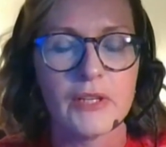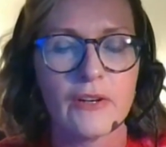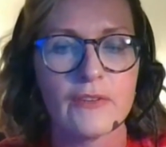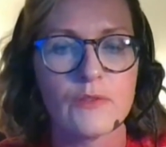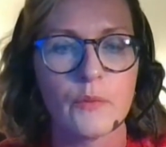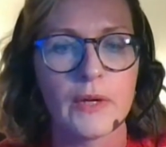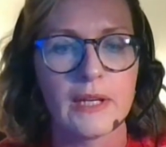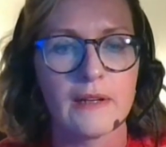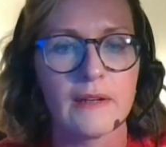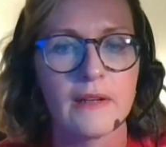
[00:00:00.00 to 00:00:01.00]
because
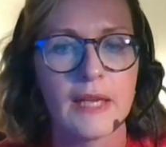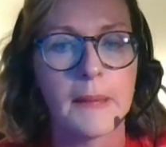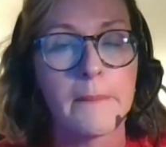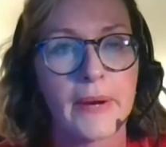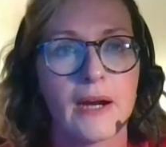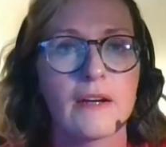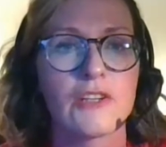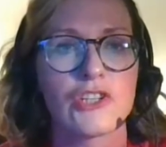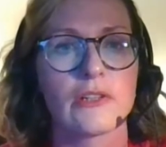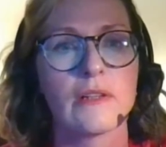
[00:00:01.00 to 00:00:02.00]
we're
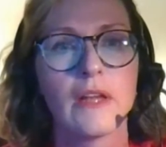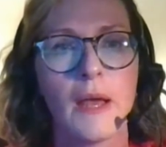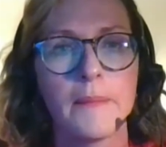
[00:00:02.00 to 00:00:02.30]
impartial,